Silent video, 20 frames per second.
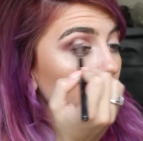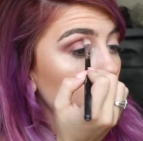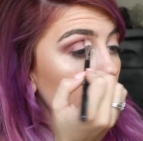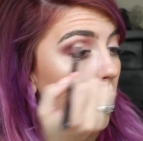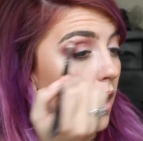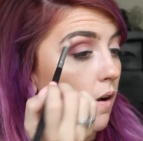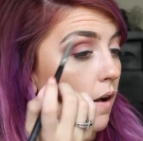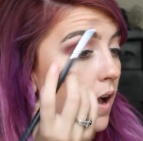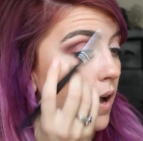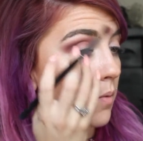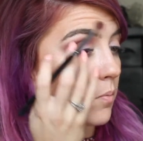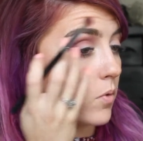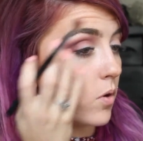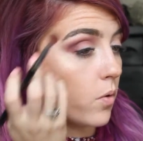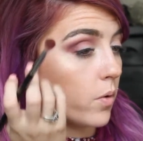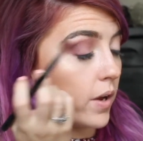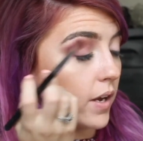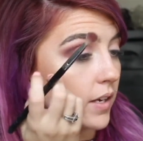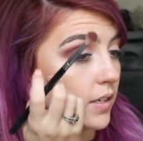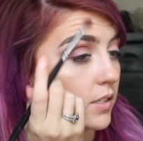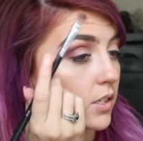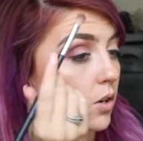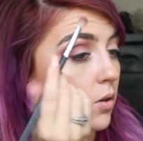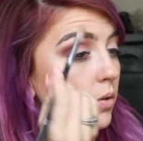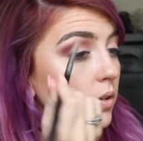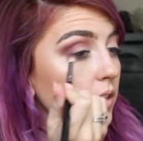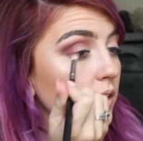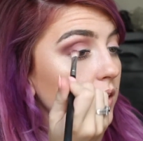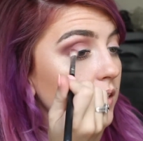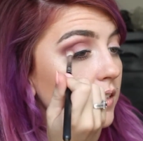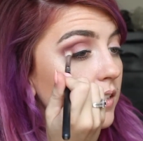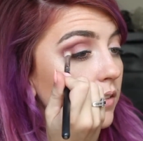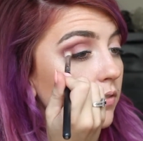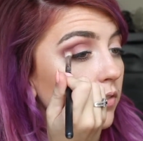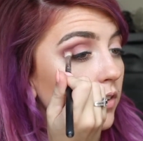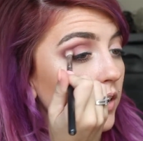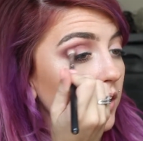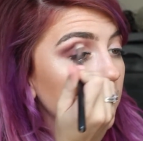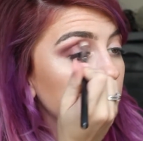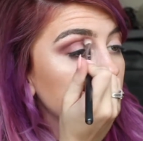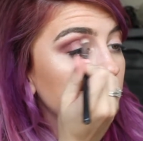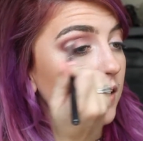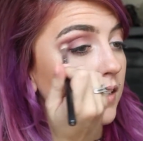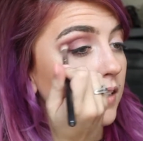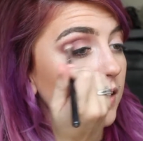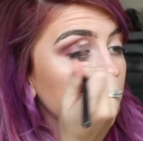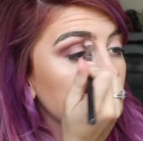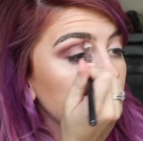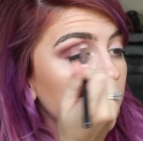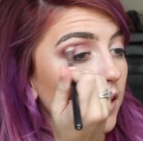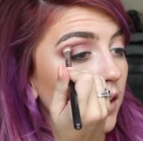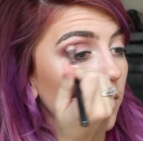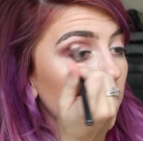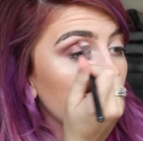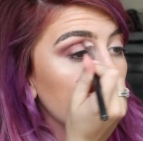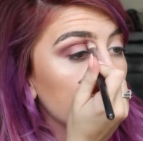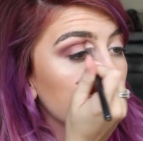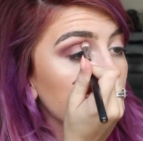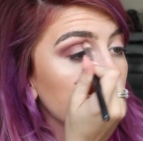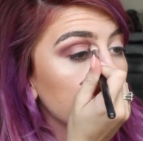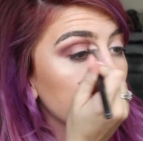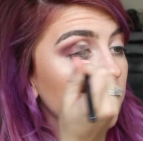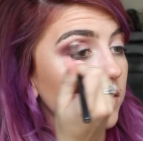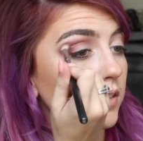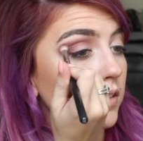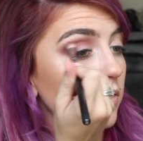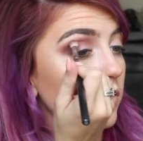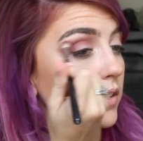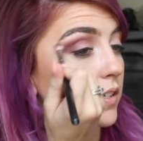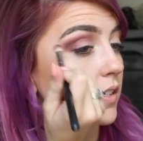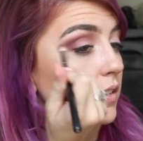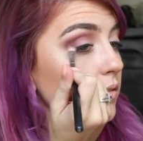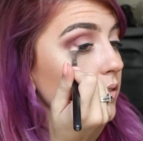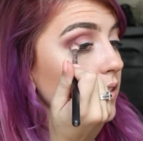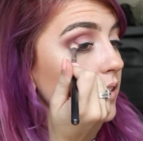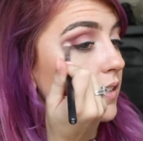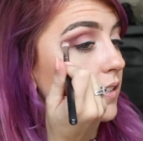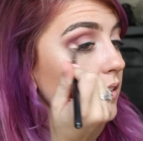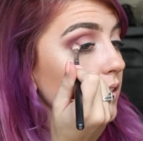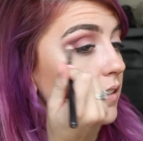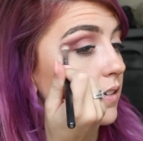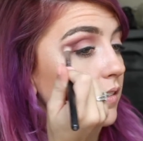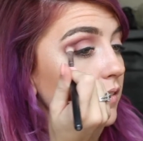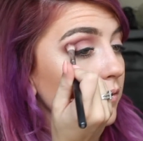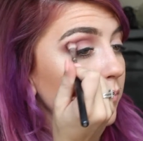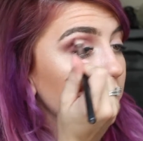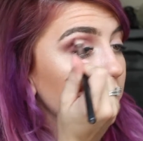Wow, I'm going totally different than what I thought I was going to with this look.